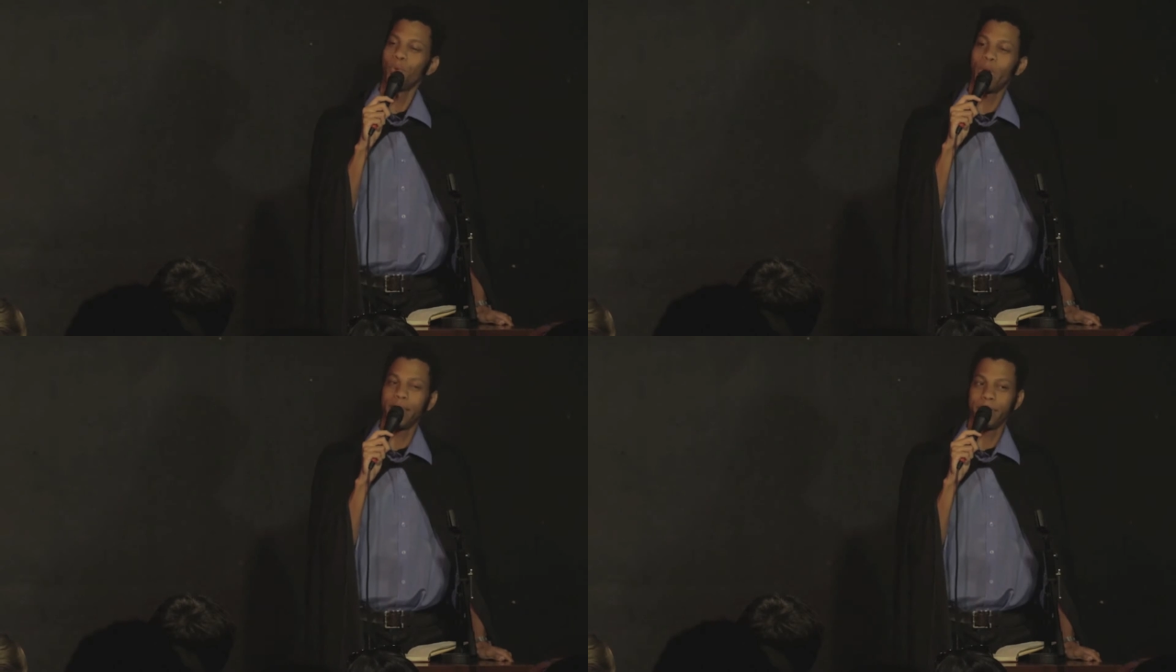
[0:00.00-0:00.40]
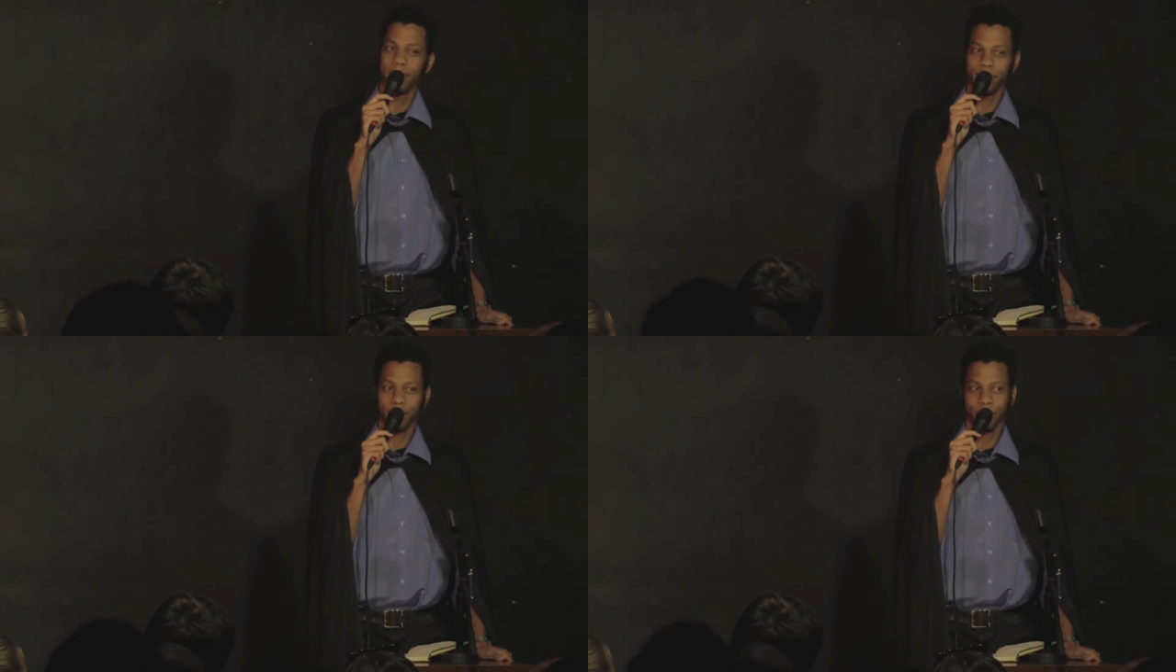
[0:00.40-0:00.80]
What?
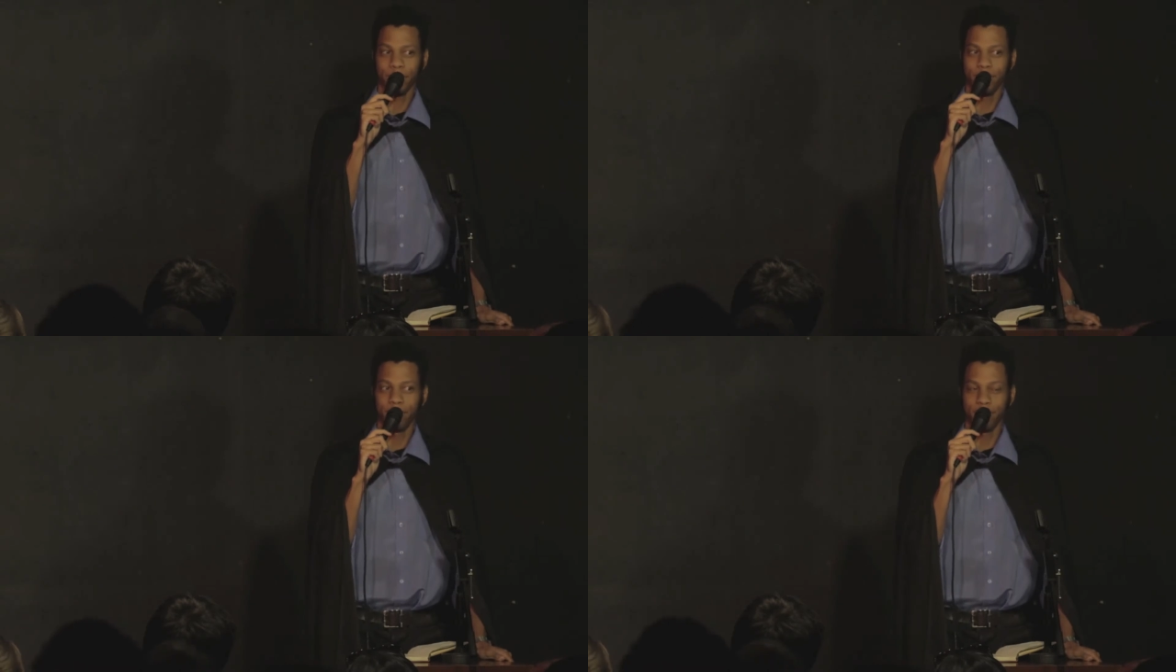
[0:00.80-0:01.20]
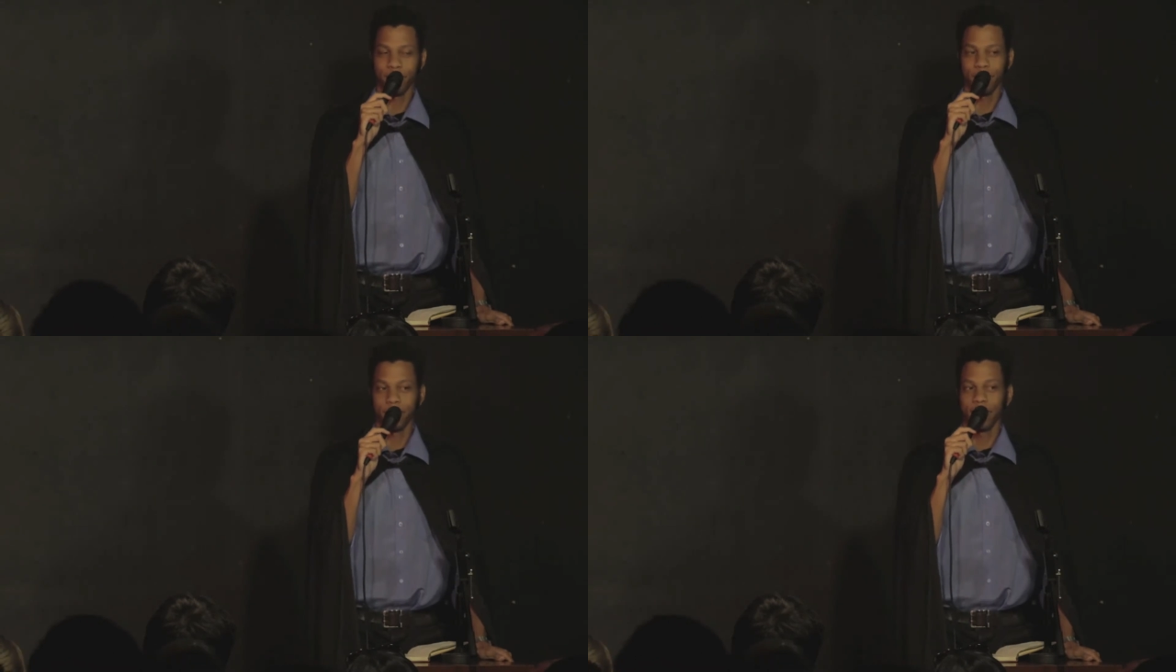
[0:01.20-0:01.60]

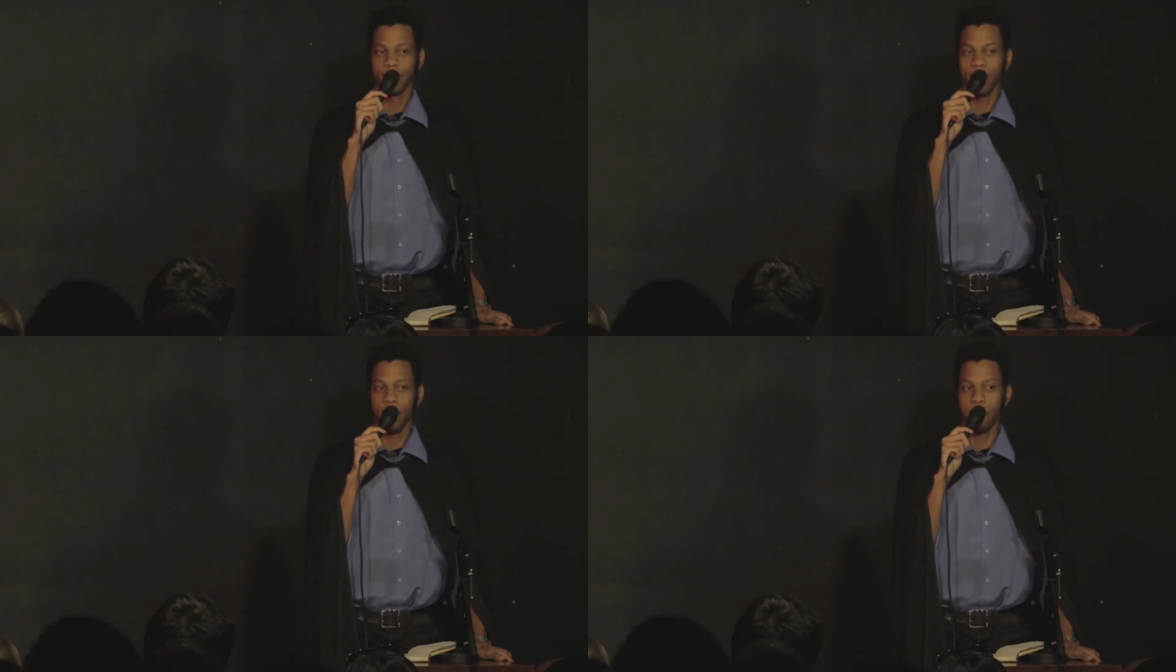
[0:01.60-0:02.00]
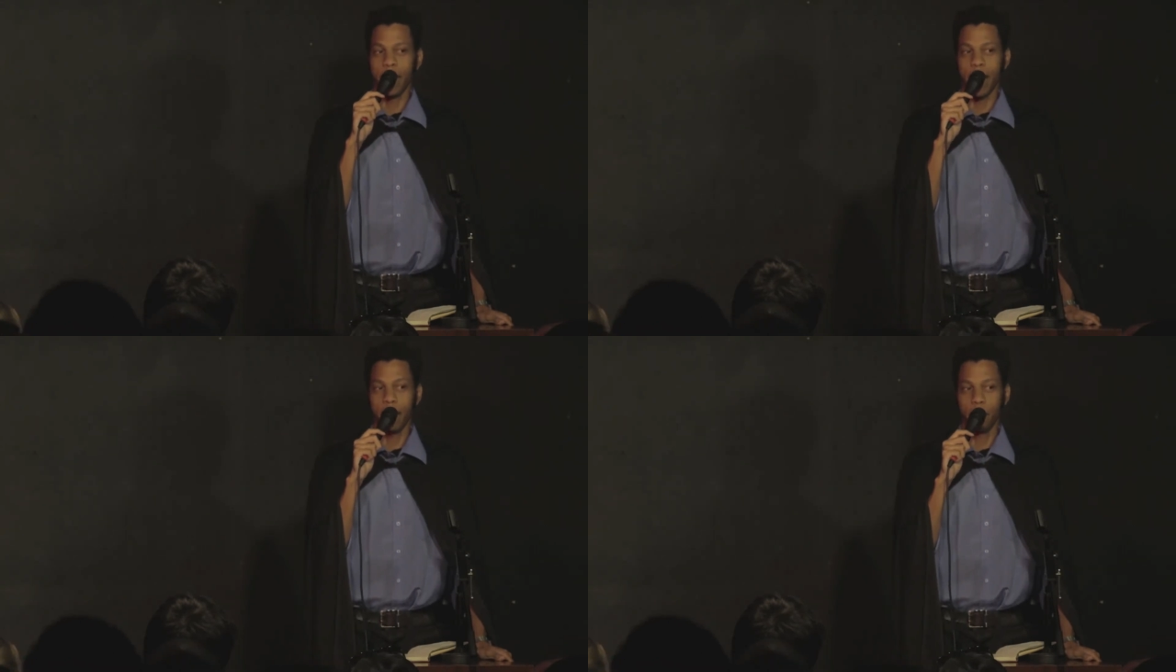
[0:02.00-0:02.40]

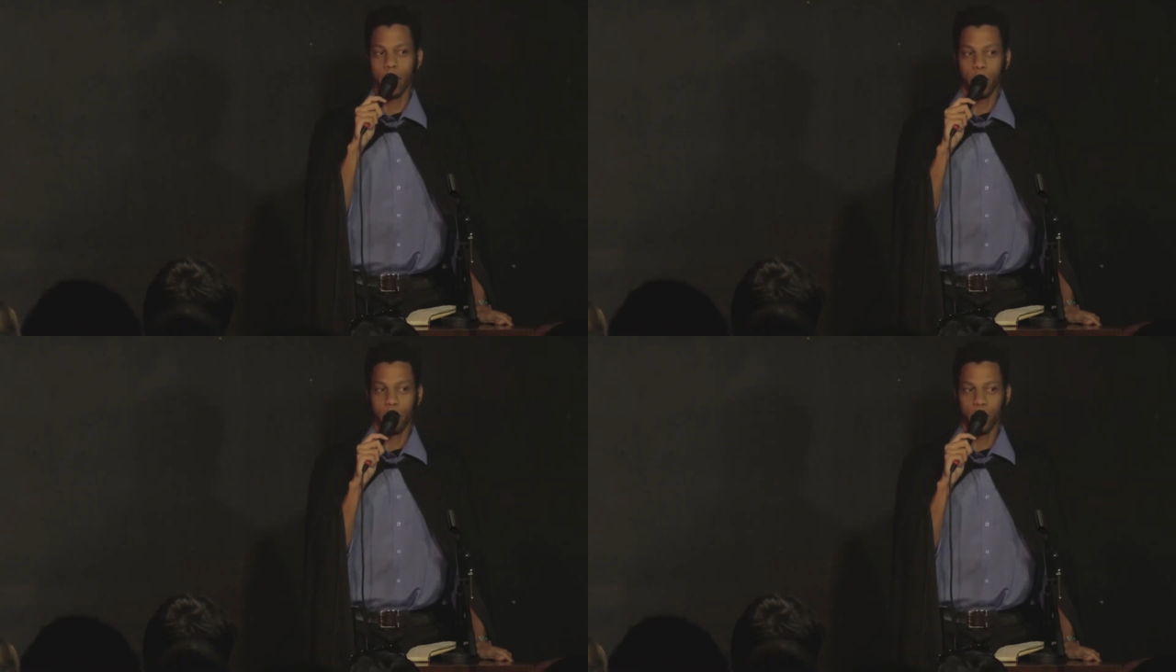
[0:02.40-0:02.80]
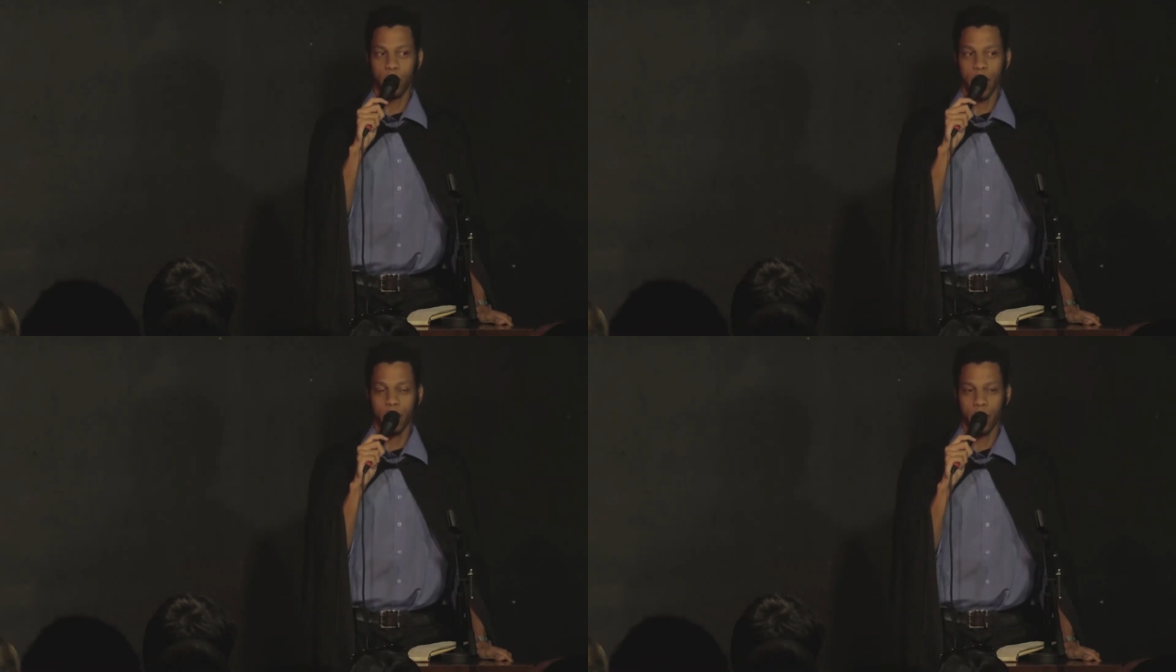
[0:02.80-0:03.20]
made out of metal, but
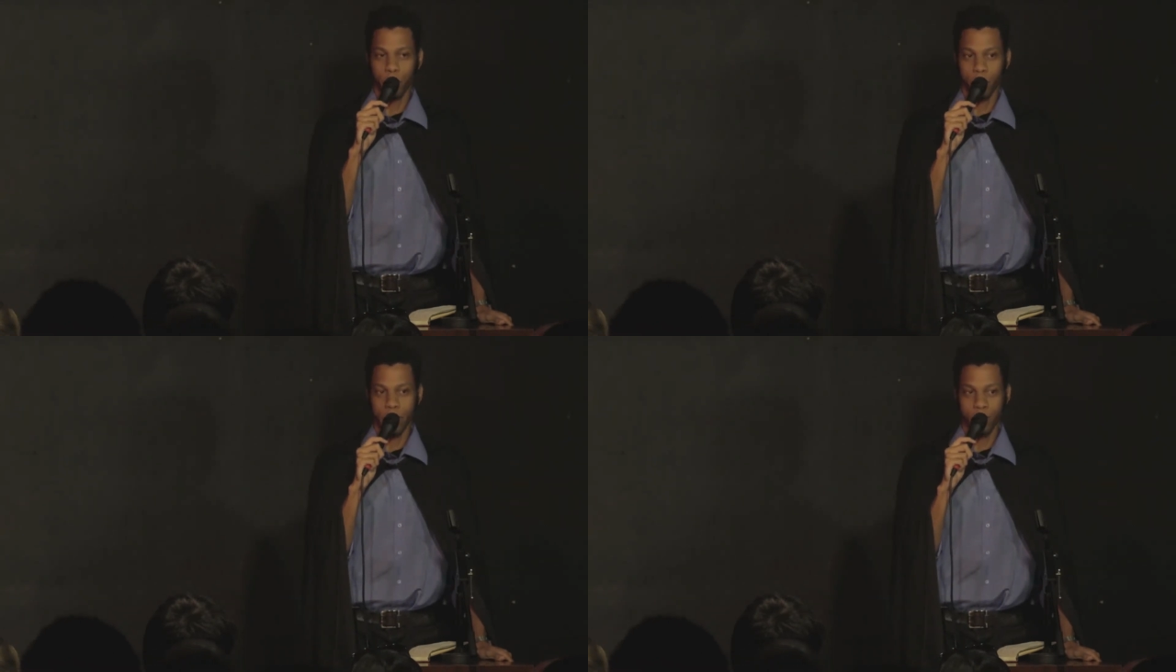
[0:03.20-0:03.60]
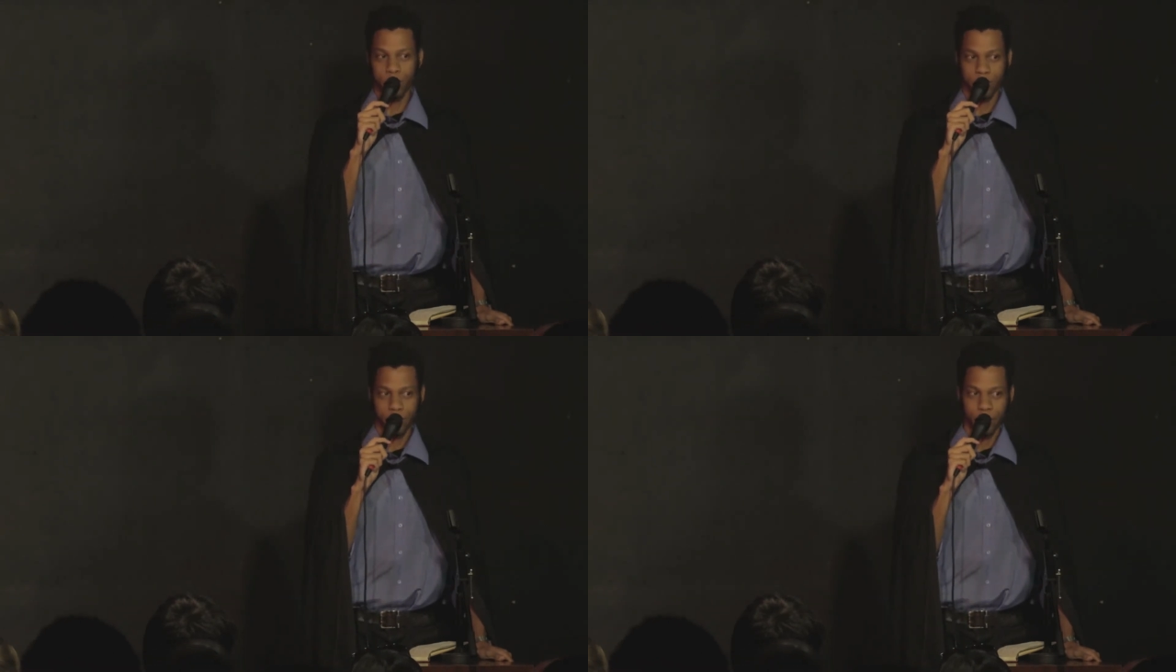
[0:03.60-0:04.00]
you got limp
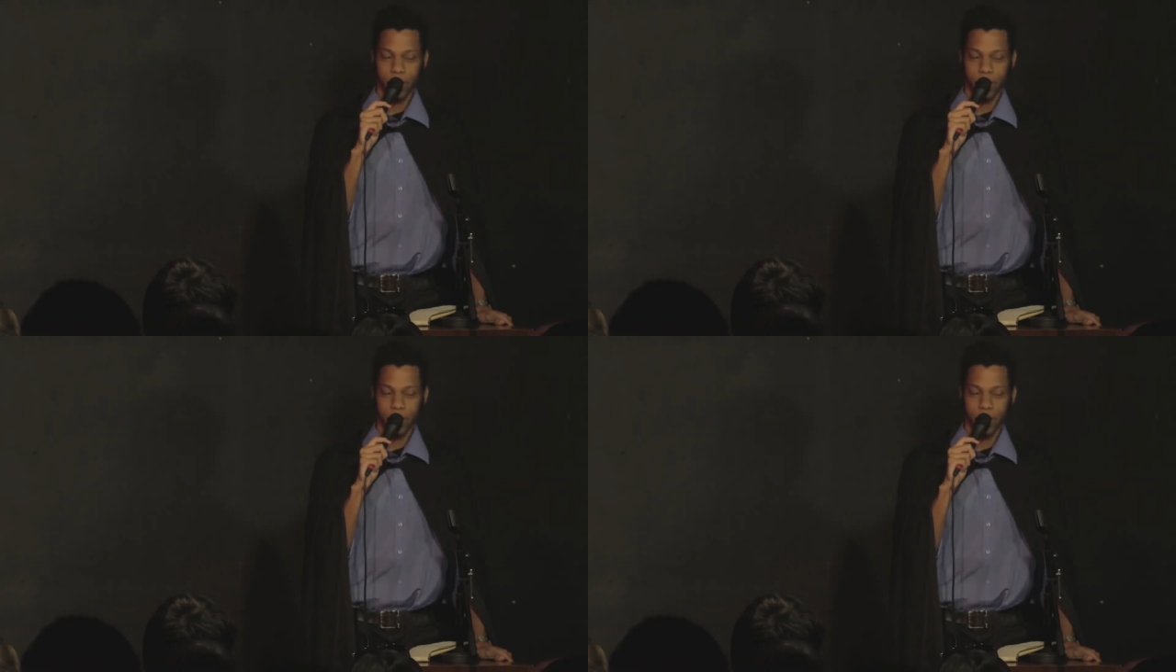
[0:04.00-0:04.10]
wrists.